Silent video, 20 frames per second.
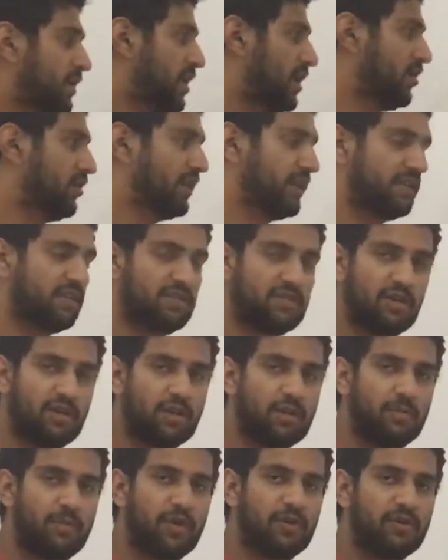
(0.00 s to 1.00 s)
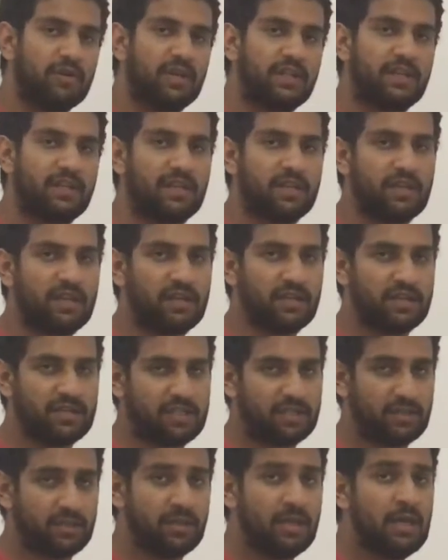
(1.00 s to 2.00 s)
Now let us talk about linear
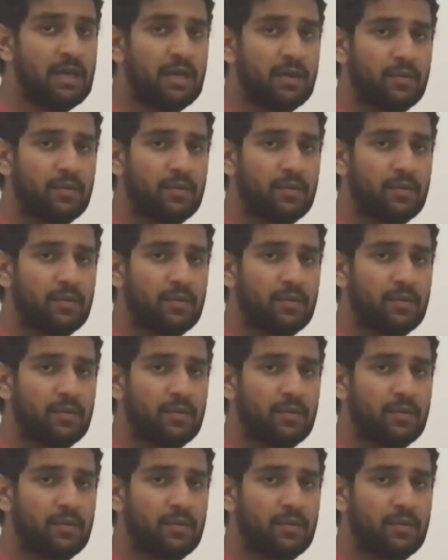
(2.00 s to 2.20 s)
regression,